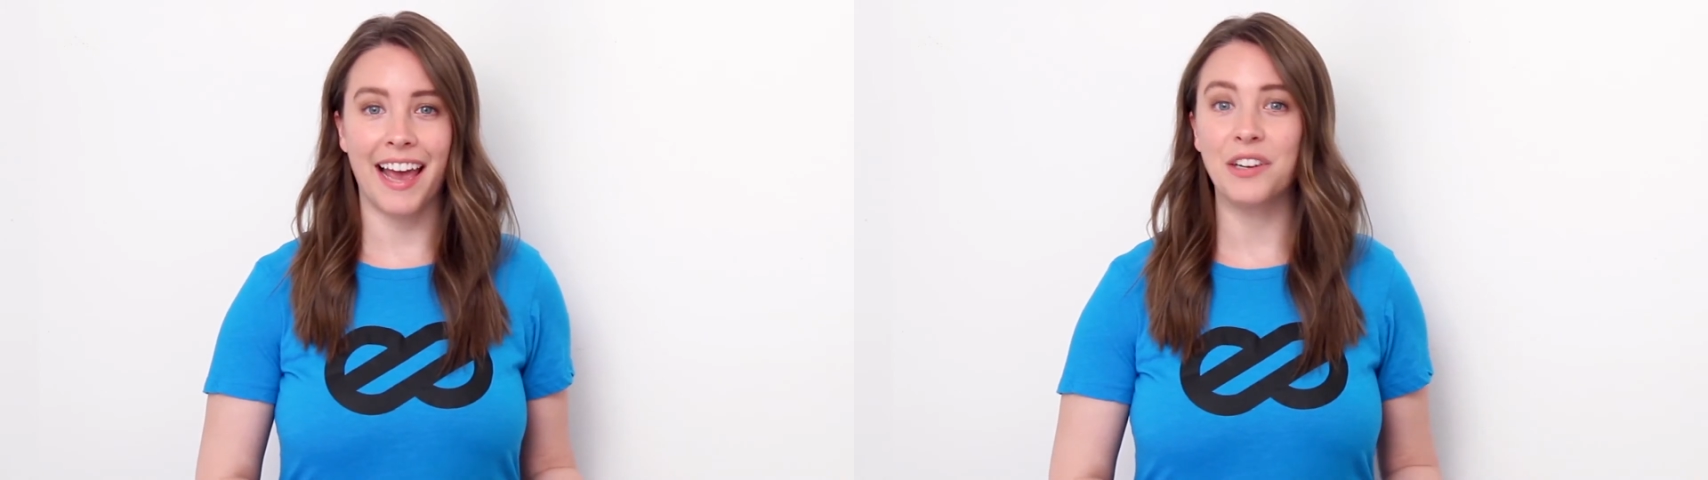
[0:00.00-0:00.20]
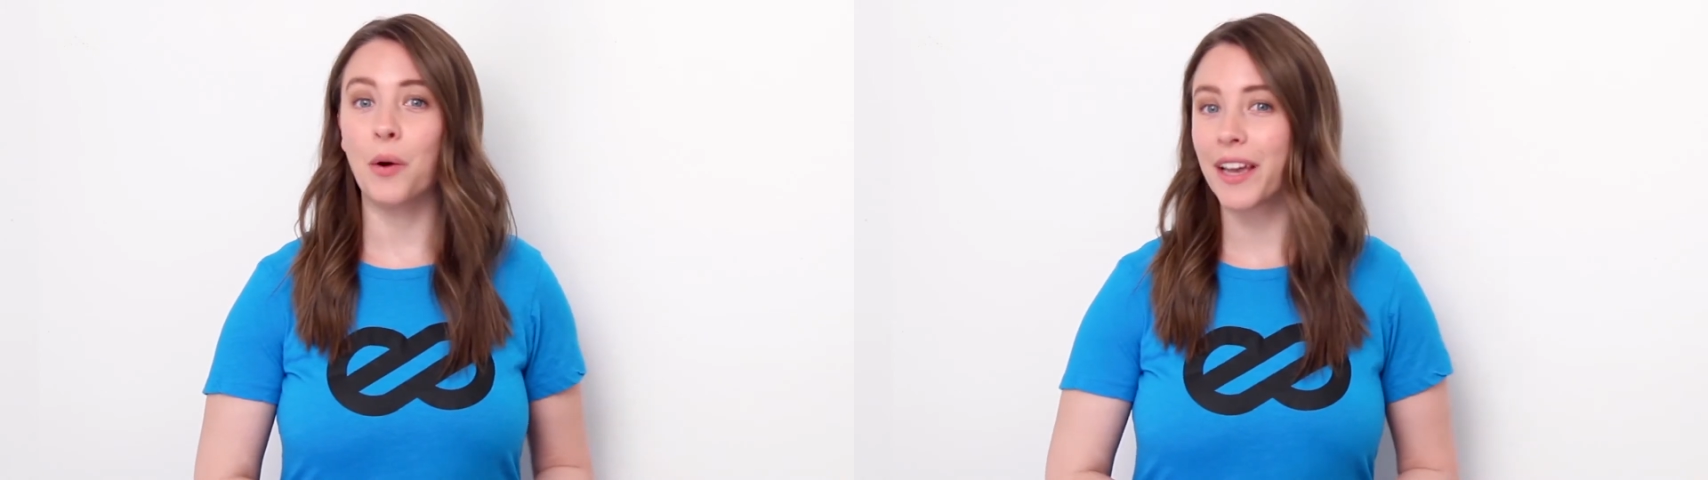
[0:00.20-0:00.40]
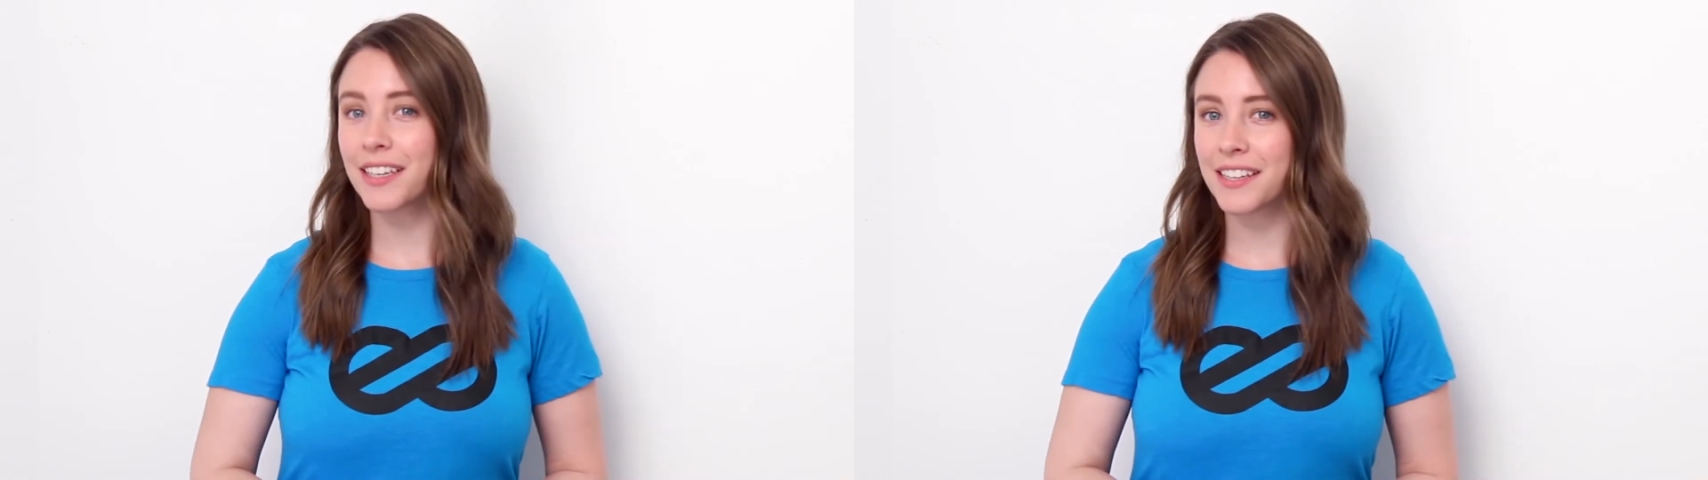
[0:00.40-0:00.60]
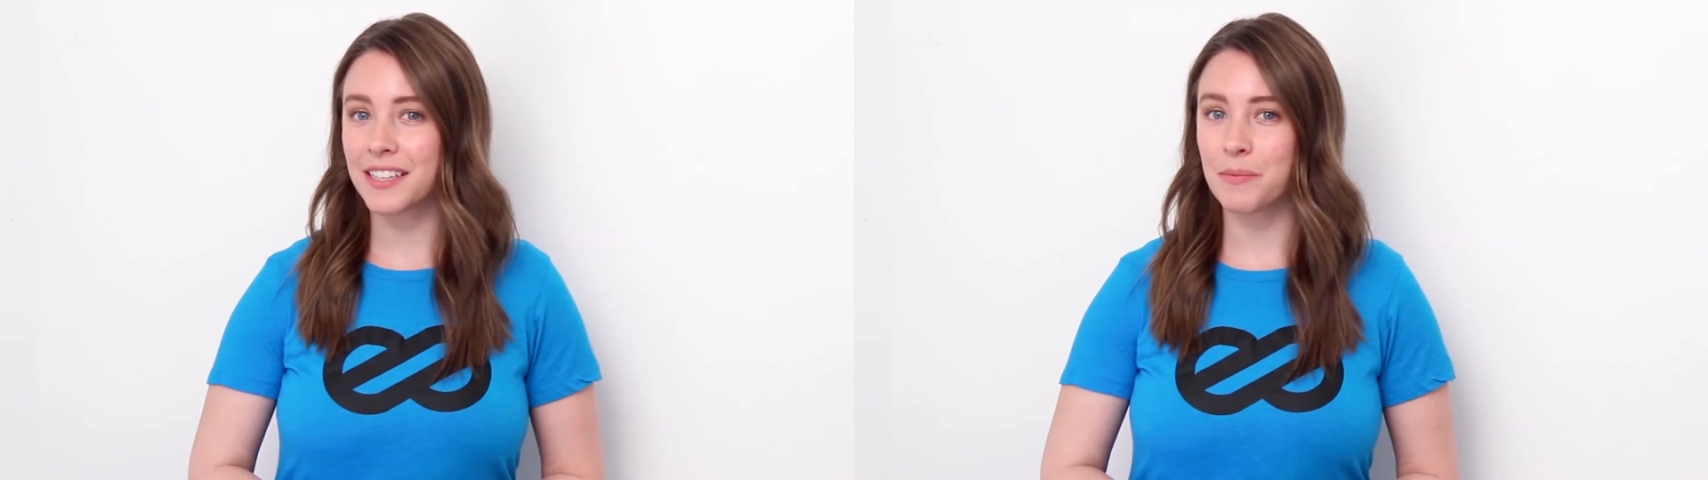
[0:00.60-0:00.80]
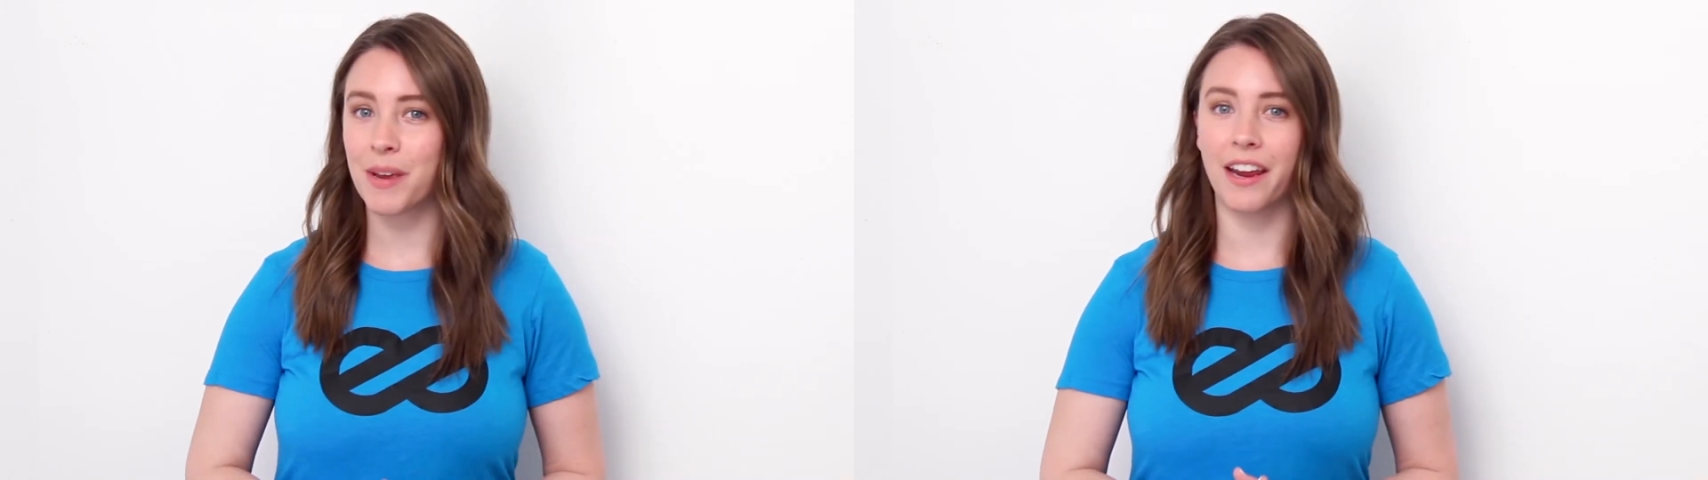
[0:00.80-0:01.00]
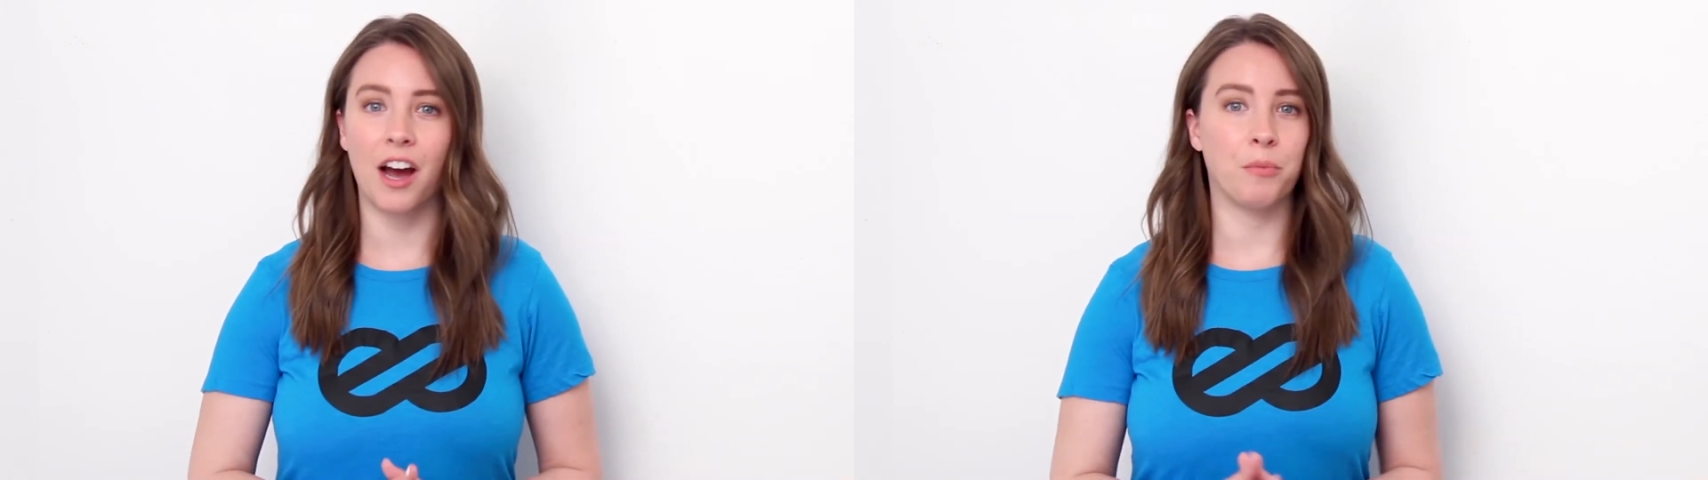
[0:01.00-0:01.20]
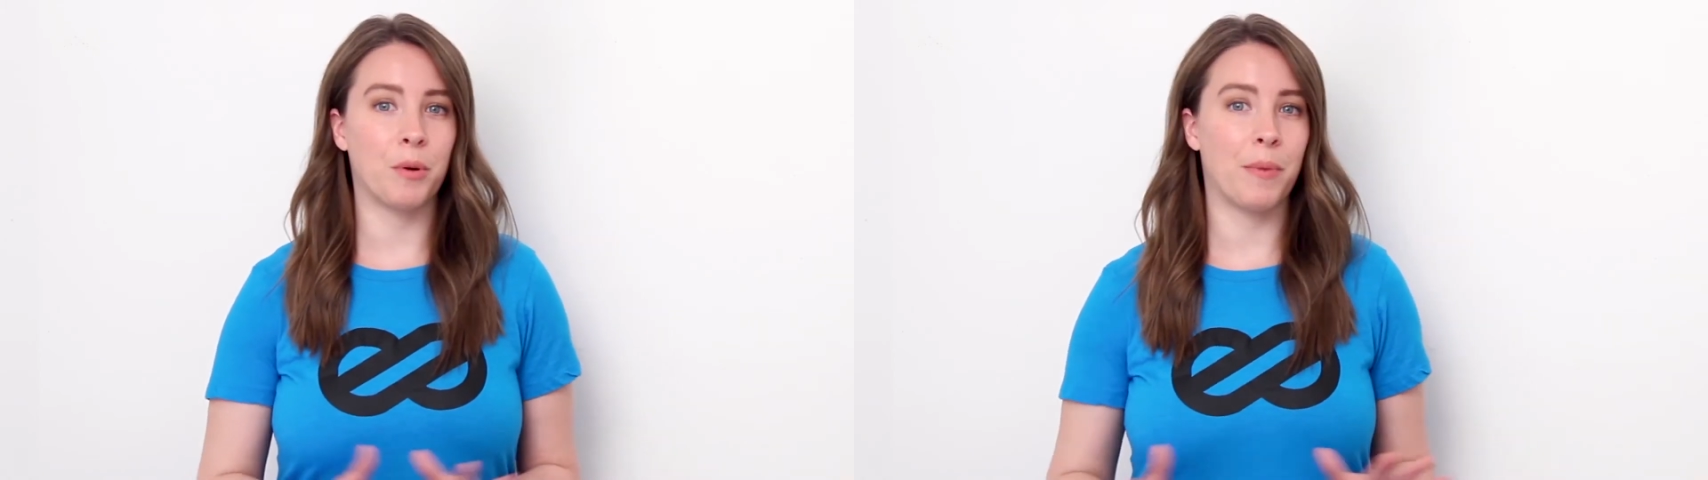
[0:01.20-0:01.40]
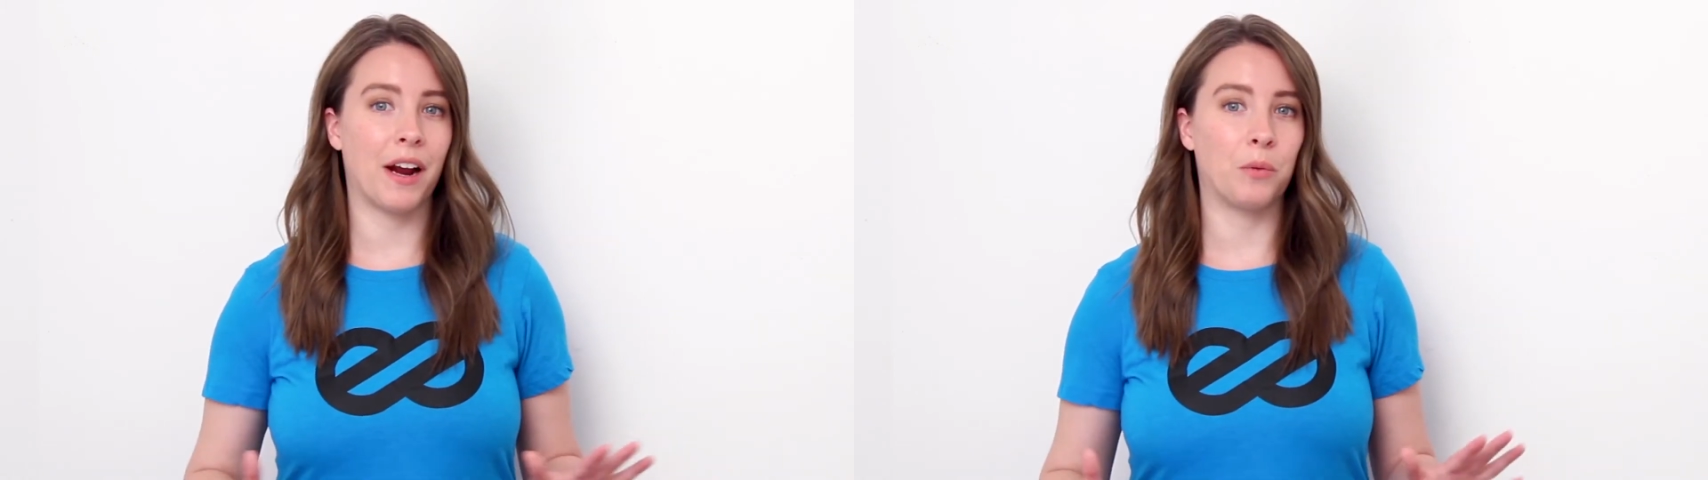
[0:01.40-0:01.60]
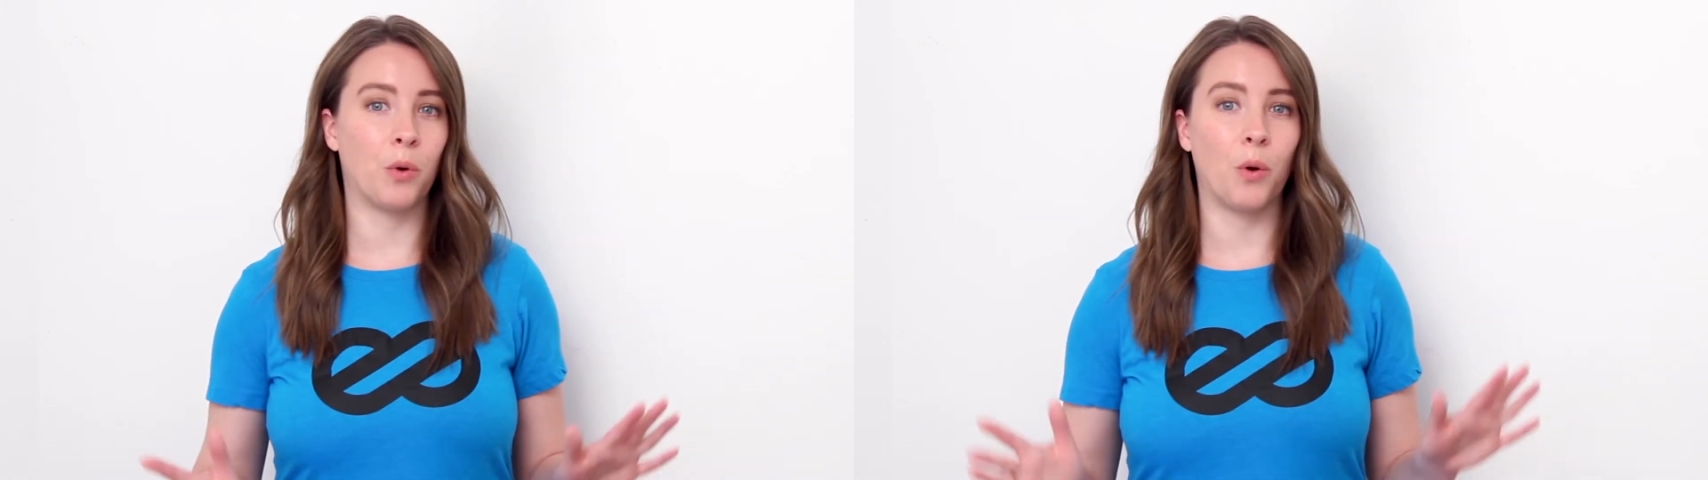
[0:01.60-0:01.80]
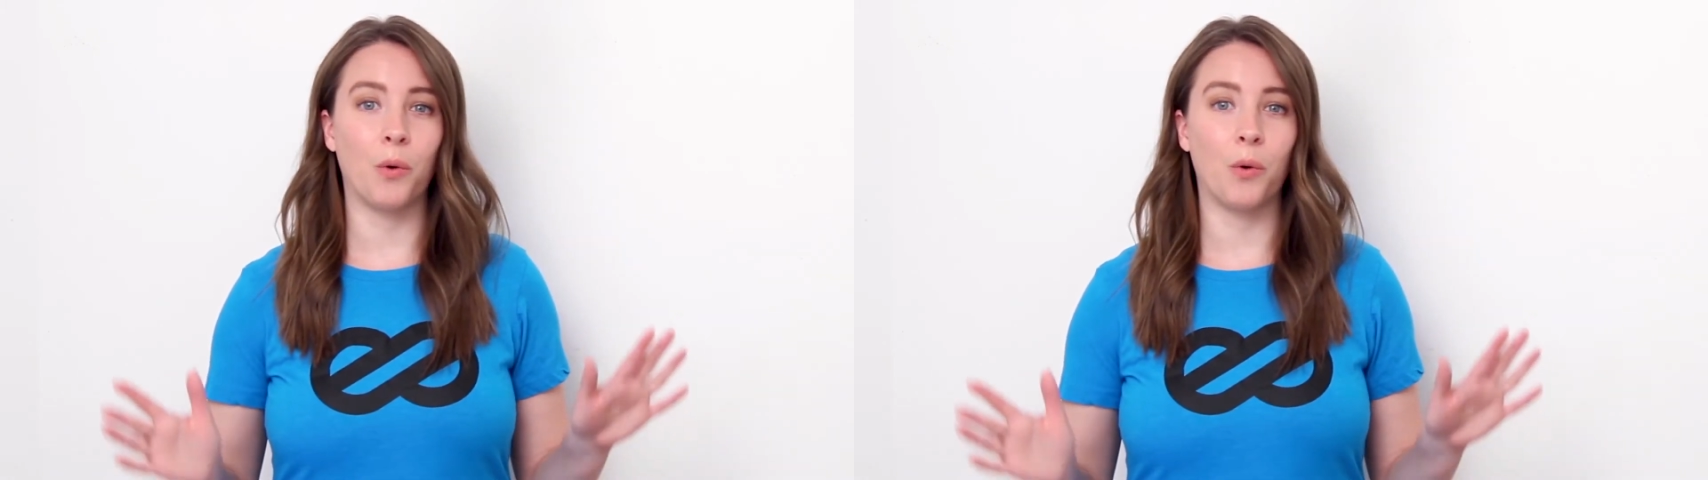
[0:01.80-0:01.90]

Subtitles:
And going into this meeting unprepared will